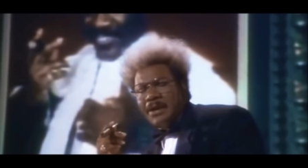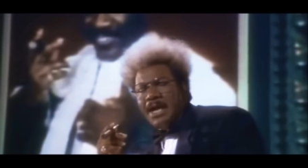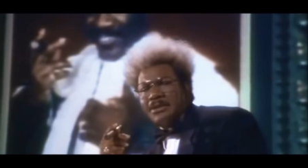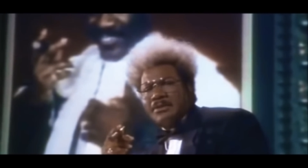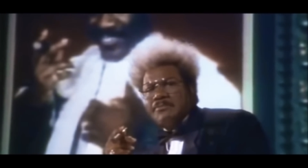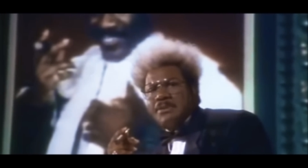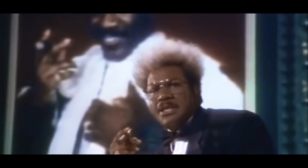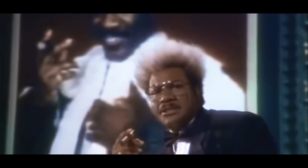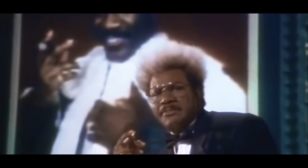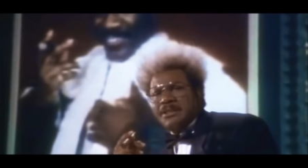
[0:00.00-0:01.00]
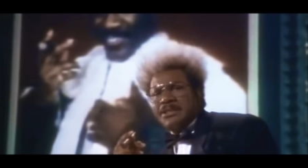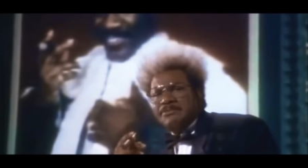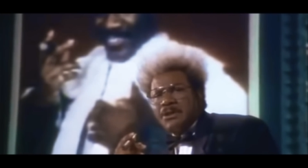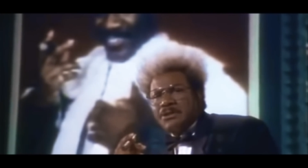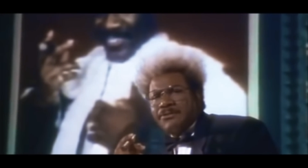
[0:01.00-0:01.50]
trying to diminish and
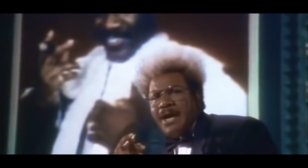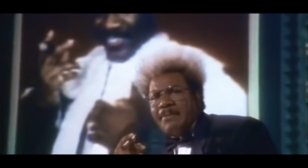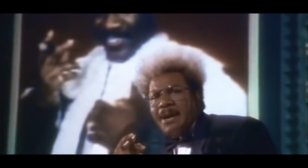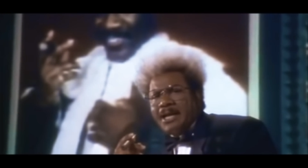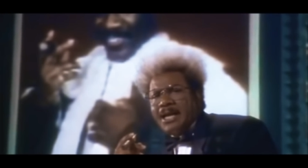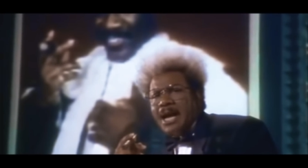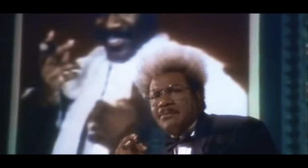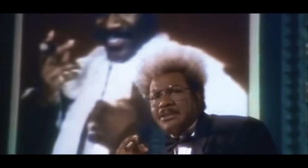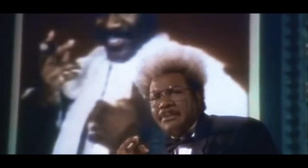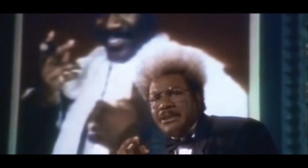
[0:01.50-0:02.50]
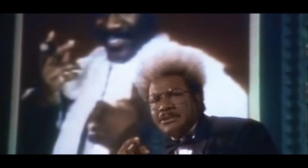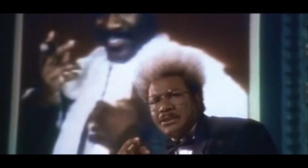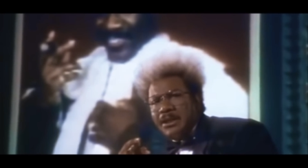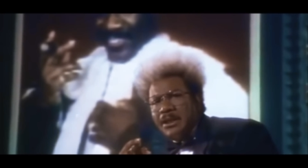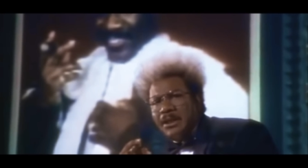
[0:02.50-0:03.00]
besmirchify my
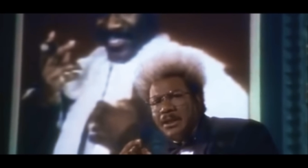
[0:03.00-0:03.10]
accomplishments.